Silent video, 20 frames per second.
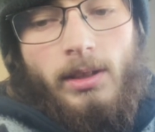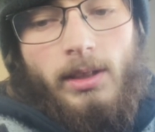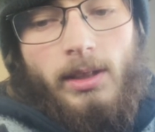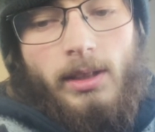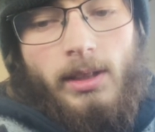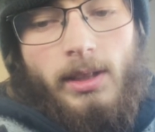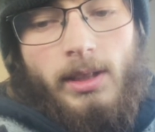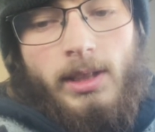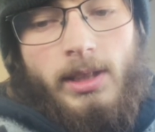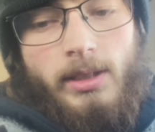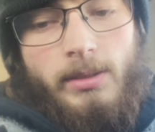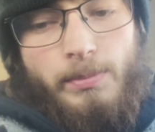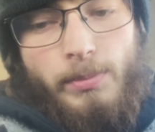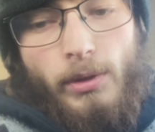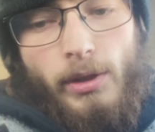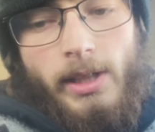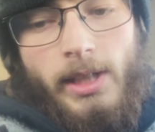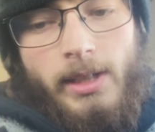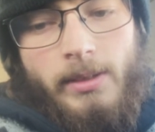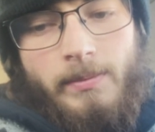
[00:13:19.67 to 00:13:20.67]
this
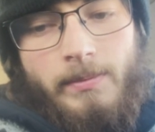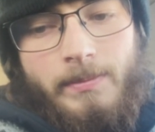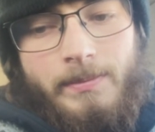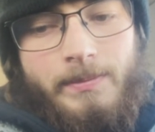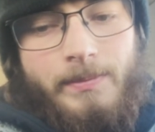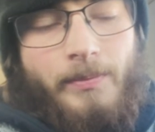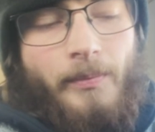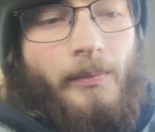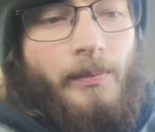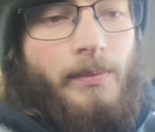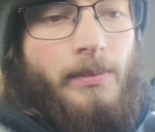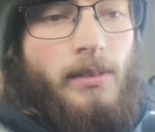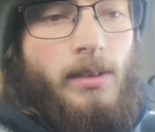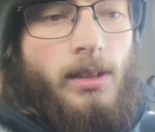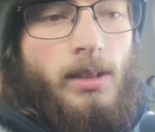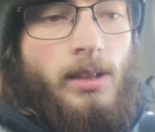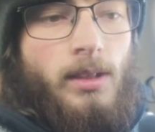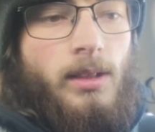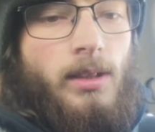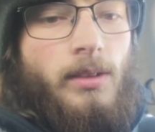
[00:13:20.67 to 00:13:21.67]
spring,
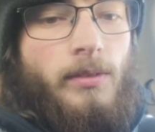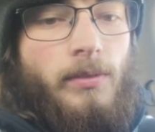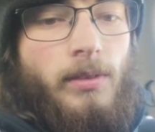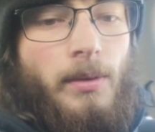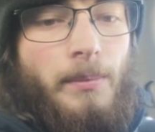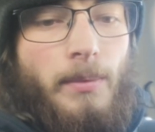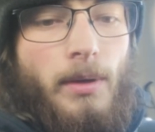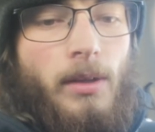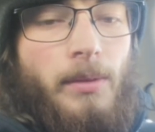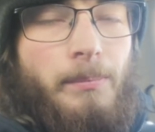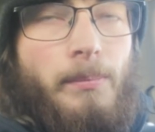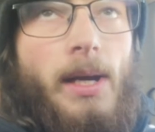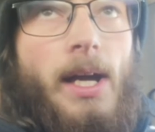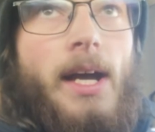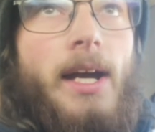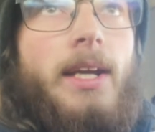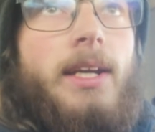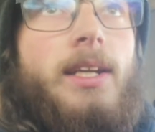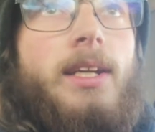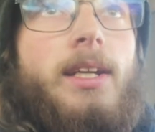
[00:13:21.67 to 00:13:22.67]
from our
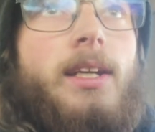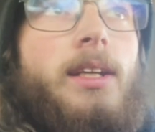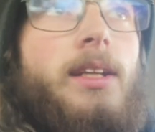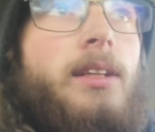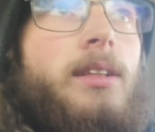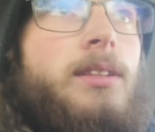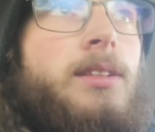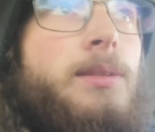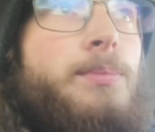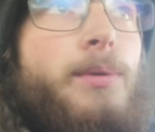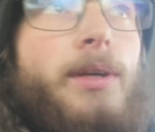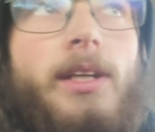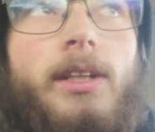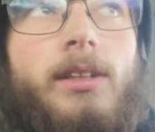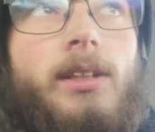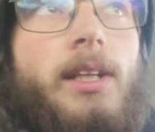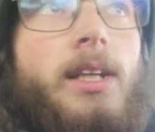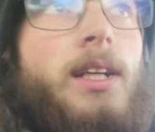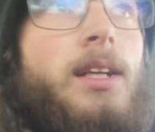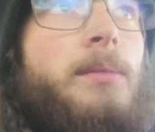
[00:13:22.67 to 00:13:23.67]
bagging and spring
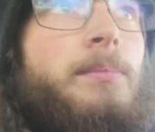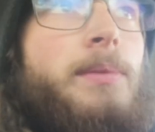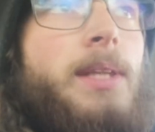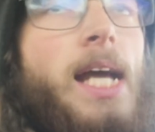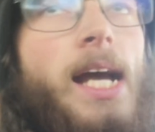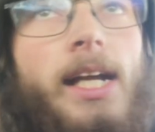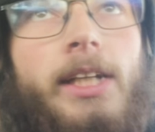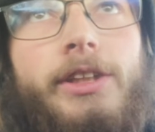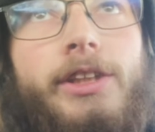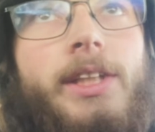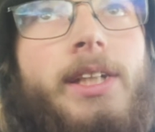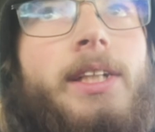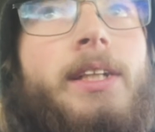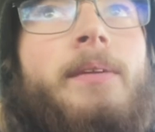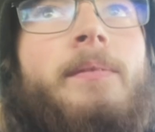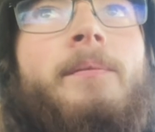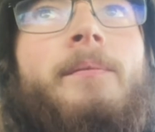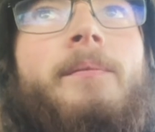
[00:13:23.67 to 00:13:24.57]
cleanup, thatching.